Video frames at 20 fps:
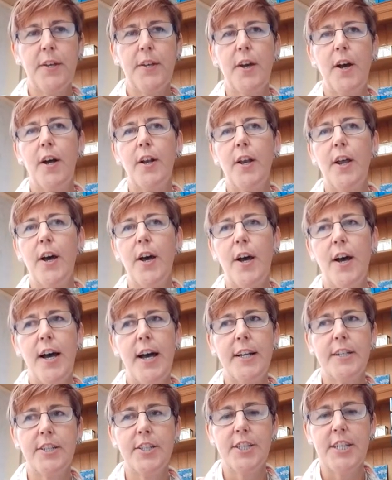colour
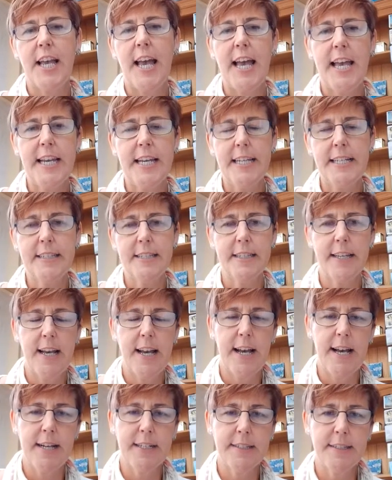and shade
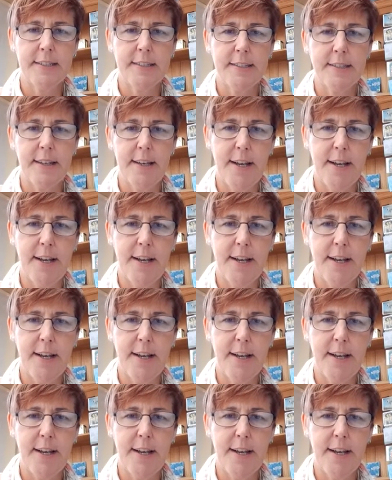and